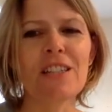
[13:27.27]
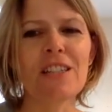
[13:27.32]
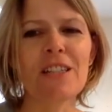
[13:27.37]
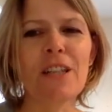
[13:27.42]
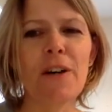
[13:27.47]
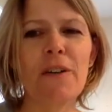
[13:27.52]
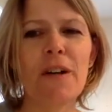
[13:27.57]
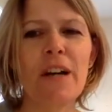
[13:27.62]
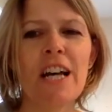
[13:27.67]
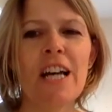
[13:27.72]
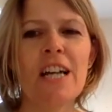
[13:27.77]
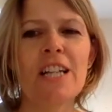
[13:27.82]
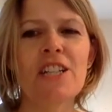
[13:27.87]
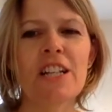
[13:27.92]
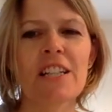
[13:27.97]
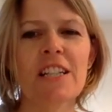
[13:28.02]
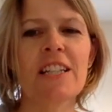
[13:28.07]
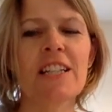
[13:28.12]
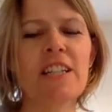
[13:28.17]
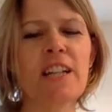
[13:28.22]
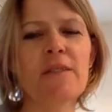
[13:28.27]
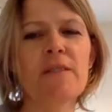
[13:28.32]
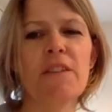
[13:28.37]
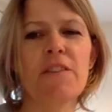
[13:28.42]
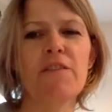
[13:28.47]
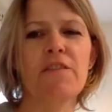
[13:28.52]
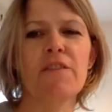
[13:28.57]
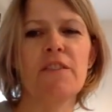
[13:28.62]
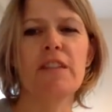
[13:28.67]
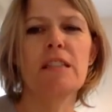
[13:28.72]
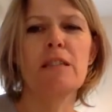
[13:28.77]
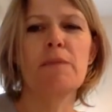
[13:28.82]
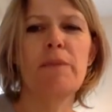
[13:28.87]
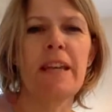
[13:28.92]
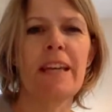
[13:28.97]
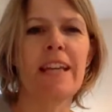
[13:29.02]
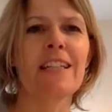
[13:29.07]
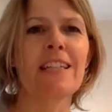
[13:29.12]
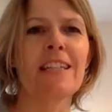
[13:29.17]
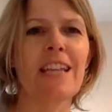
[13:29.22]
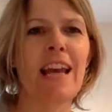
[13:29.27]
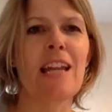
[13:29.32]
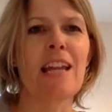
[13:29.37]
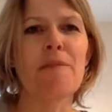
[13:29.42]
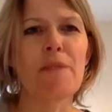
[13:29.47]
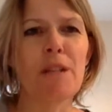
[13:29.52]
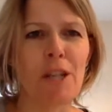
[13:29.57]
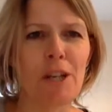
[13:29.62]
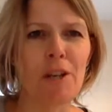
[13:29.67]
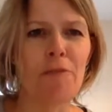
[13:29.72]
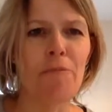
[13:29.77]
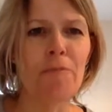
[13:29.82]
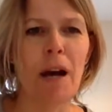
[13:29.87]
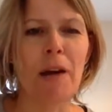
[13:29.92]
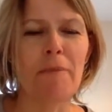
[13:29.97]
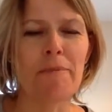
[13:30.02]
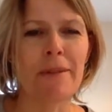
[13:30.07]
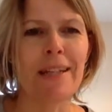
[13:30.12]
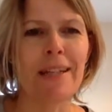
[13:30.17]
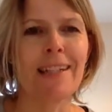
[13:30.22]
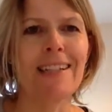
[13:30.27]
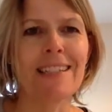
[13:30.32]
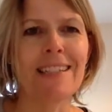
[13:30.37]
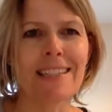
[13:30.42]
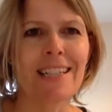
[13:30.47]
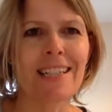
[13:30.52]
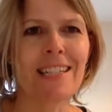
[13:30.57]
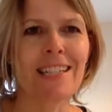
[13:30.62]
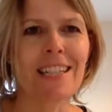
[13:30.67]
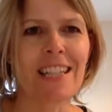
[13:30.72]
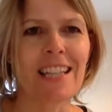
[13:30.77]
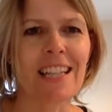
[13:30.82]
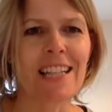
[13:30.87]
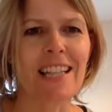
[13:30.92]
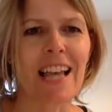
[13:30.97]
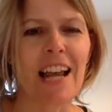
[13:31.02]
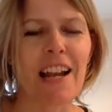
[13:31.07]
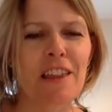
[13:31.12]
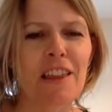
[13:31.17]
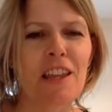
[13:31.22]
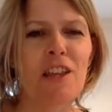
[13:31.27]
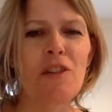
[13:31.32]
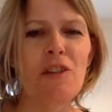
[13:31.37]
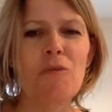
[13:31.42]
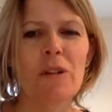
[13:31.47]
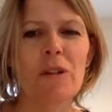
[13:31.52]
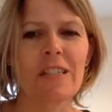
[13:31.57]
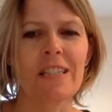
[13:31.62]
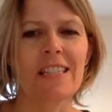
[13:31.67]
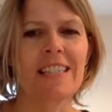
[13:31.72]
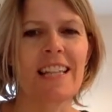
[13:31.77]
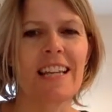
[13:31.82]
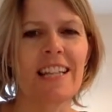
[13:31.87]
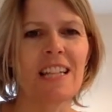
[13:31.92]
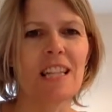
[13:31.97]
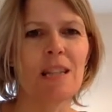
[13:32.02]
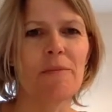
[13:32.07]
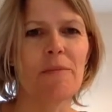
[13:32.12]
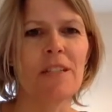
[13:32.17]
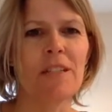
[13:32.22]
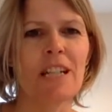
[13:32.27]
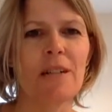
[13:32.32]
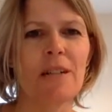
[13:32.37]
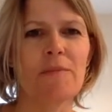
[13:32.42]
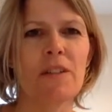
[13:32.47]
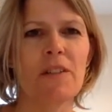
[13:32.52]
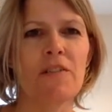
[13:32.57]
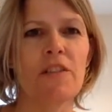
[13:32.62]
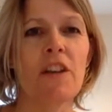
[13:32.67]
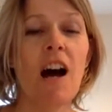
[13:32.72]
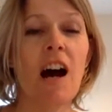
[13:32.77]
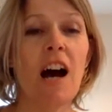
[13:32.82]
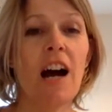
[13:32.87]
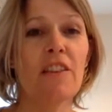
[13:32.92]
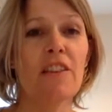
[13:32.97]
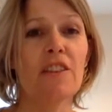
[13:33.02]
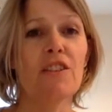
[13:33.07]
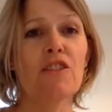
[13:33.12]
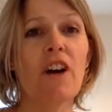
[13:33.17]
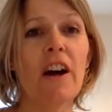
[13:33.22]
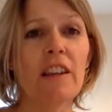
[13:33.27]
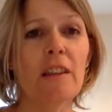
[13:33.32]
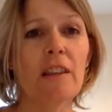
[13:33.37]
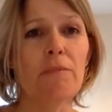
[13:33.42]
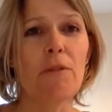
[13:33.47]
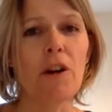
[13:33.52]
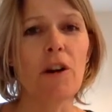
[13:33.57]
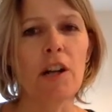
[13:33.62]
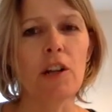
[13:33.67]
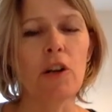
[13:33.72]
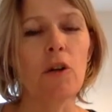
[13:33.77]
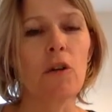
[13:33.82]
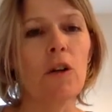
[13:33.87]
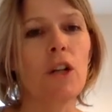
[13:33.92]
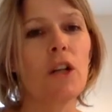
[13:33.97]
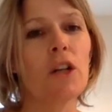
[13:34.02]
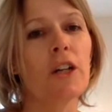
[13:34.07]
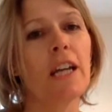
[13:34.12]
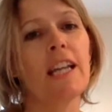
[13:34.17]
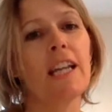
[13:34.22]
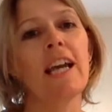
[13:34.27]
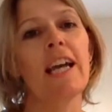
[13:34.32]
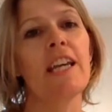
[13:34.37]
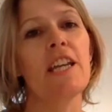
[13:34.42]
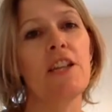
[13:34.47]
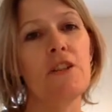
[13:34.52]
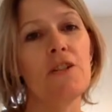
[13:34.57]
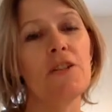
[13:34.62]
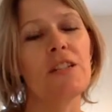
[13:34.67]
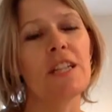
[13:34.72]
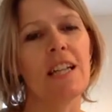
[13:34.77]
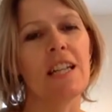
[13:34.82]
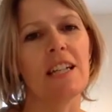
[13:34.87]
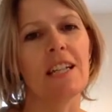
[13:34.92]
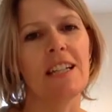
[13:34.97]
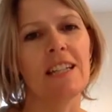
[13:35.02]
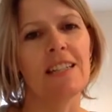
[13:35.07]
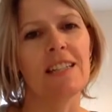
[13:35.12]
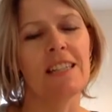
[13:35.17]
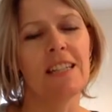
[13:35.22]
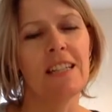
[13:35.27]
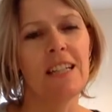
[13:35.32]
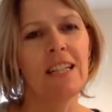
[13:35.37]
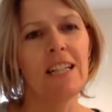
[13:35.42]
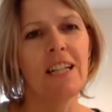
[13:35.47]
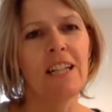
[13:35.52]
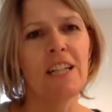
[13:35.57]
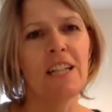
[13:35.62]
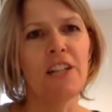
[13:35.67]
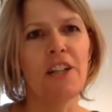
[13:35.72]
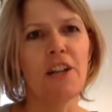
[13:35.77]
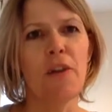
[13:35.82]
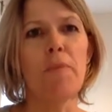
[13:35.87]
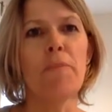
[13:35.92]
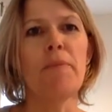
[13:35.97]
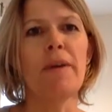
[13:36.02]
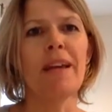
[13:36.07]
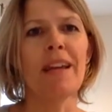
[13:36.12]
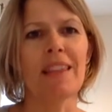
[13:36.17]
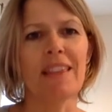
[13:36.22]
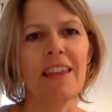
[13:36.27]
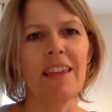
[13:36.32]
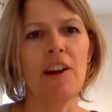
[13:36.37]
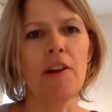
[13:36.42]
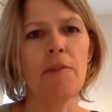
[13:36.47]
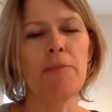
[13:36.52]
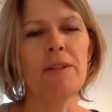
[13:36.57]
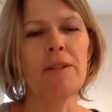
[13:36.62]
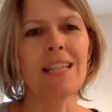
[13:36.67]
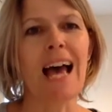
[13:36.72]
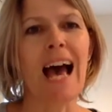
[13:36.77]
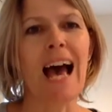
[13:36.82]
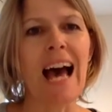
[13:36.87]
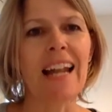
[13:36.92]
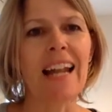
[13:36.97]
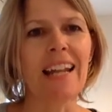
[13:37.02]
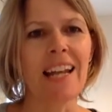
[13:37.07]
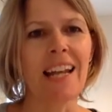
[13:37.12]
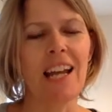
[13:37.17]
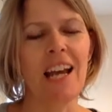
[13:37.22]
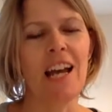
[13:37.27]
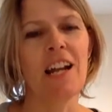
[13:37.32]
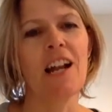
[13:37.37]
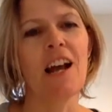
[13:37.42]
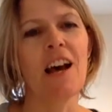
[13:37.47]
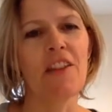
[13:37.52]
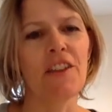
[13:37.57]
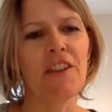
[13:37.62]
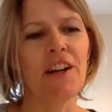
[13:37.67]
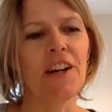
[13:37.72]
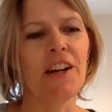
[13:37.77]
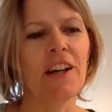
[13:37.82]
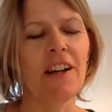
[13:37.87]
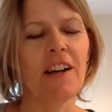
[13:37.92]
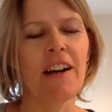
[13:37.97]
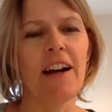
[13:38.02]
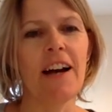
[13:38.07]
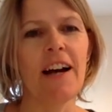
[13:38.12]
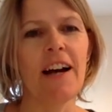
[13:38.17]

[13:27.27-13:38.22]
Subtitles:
So just in terms of speaking to anybody who might be listening to this, anything you want to say to them in terms of either trying the product or looking like you did, because, being a therapist, adding another